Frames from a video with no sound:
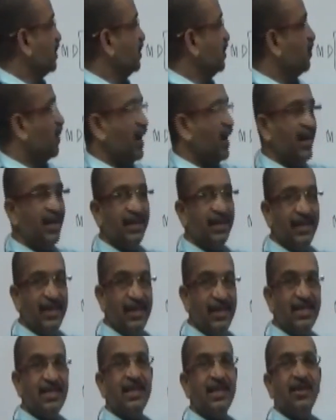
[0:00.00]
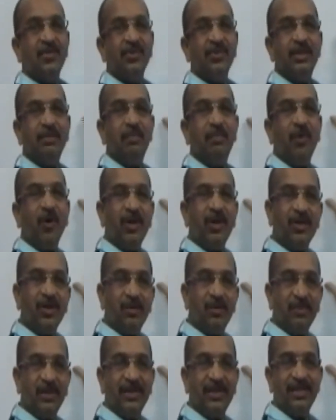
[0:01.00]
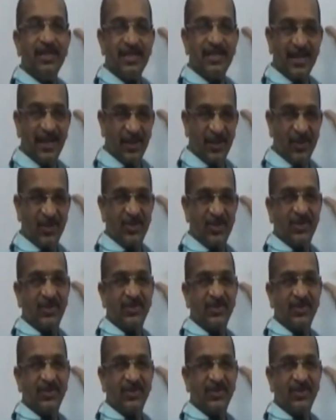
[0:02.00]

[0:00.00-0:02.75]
divide this with a polynomial this side also,